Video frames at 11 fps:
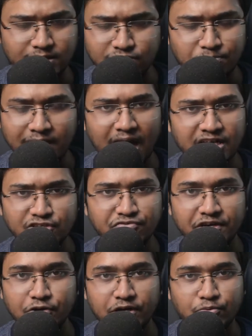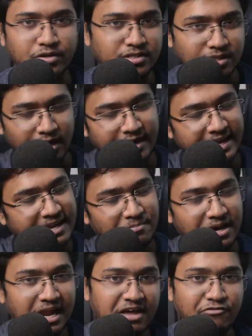just my last video, it was a day
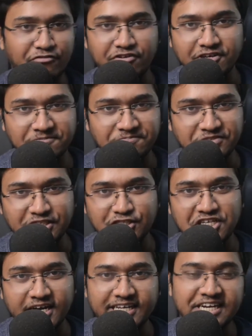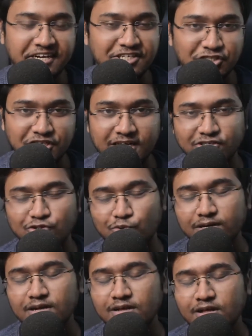in my life of a Indian GRE
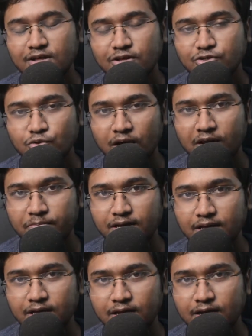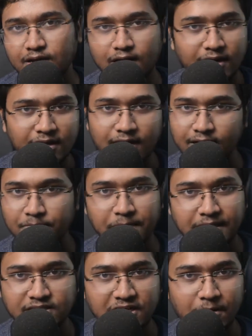student. So I'll be cutting
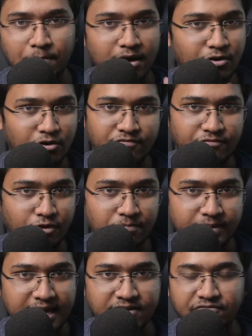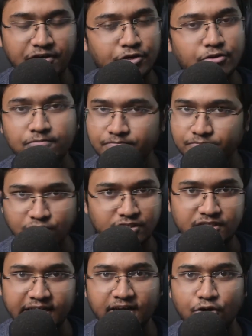and pasting a part from that video.
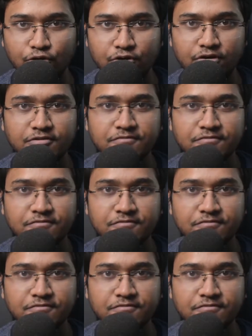Just take a look.